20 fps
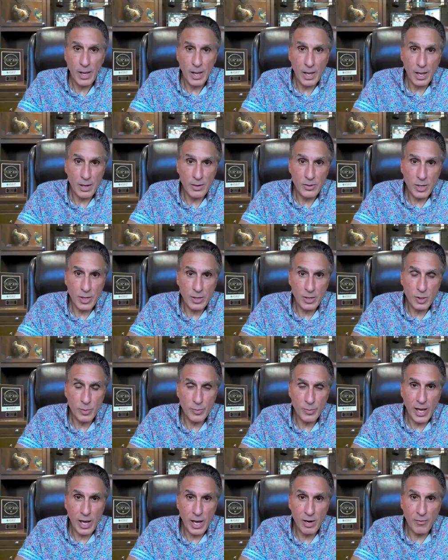and to
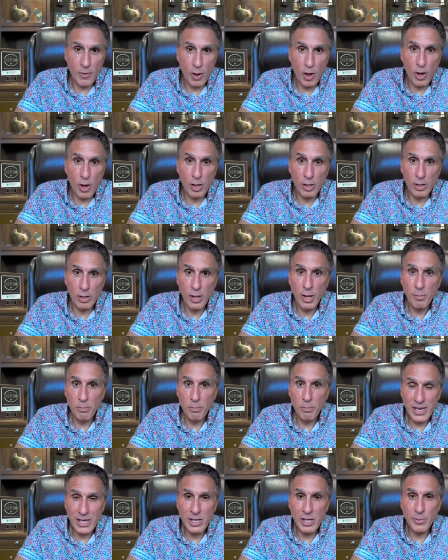be out of all
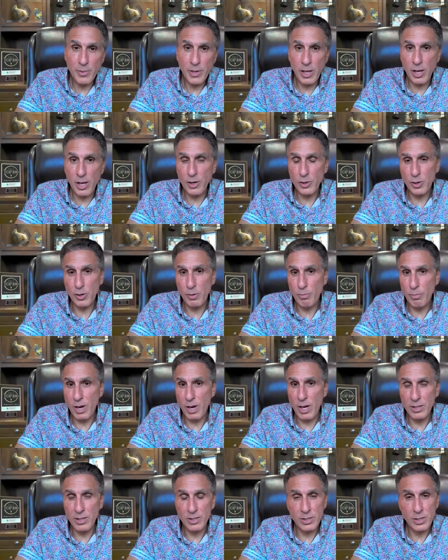medium and long-term
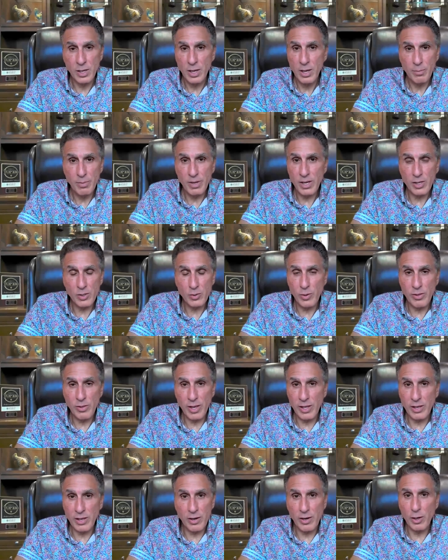bonds because we
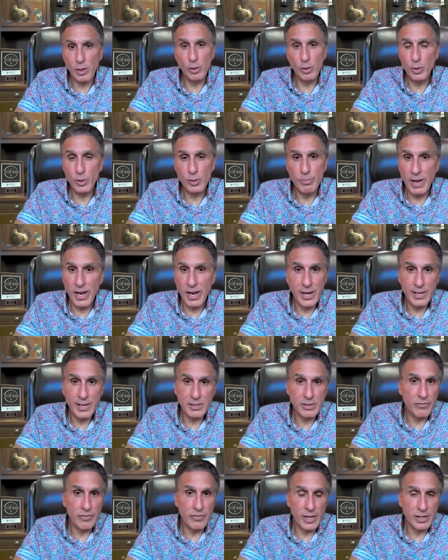think they're going to lose money
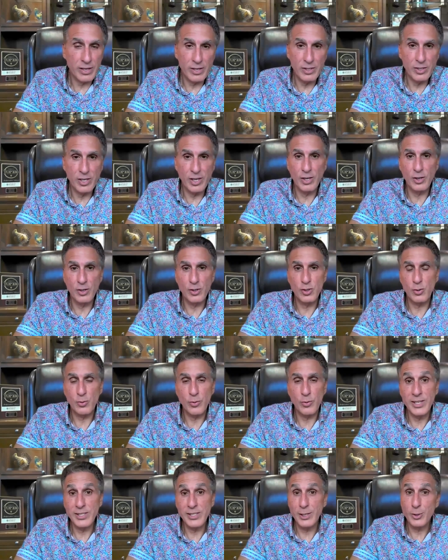as the Fed continues to
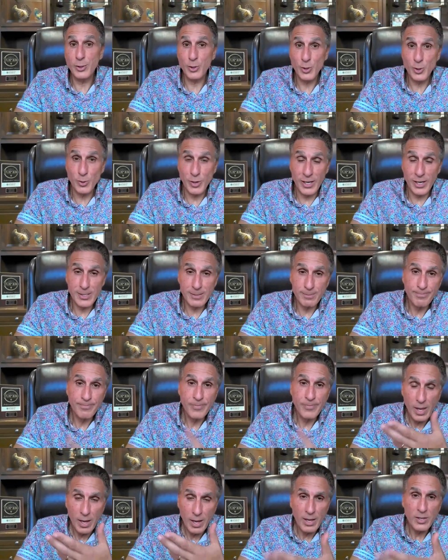raise interest rates.
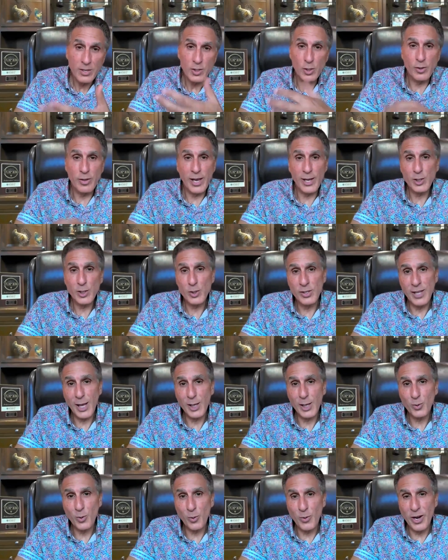So
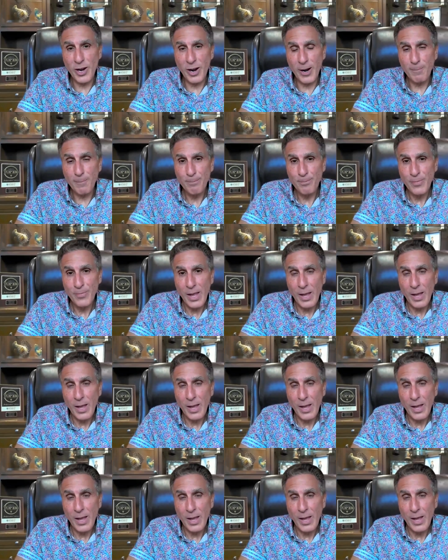that's where we are.